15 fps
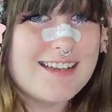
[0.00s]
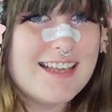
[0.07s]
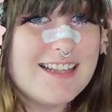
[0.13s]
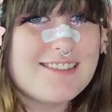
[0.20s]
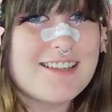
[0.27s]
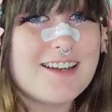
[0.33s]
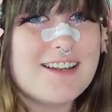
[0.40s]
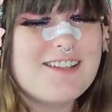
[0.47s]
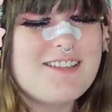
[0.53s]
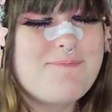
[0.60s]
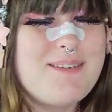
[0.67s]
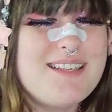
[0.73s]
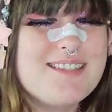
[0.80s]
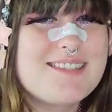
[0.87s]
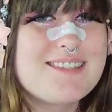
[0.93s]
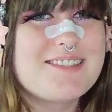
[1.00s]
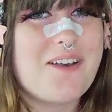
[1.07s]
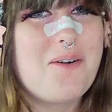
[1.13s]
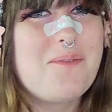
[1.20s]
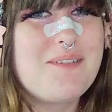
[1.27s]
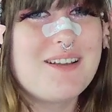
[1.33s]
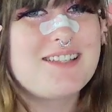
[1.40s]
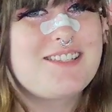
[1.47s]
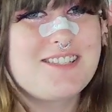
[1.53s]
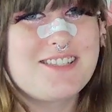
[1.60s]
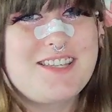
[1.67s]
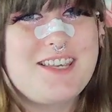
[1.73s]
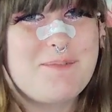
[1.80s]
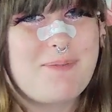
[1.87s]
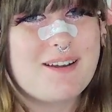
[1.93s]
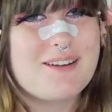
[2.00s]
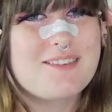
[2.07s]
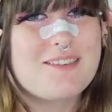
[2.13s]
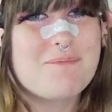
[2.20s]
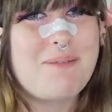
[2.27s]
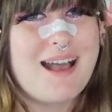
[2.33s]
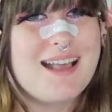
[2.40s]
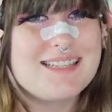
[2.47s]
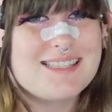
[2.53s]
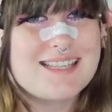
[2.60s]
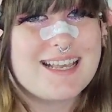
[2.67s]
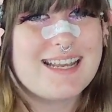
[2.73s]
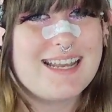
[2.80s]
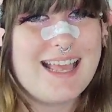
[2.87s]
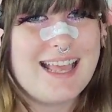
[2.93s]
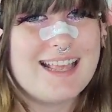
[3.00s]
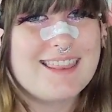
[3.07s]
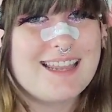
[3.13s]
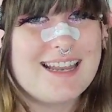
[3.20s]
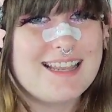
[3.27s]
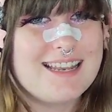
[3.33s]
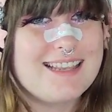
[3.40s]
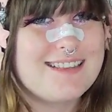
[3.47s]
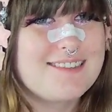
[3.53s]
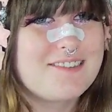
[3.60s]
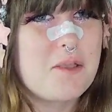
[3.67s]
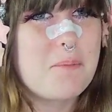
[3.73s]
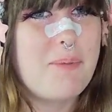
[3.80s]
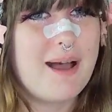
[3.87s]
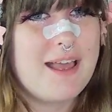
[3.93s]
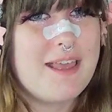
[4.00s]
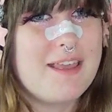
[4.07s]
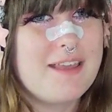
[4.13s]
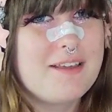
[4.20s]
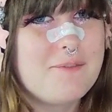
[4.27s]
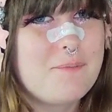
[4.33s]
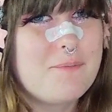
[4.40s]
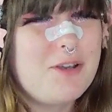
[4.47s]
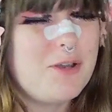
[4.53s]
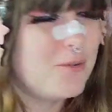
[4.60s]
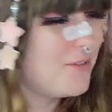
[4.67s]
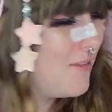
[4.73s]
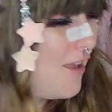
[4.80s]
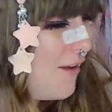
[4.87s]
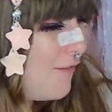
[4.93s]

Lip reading: It's gonna be so much cheaper to buy secondhand than it is to buy new stuff.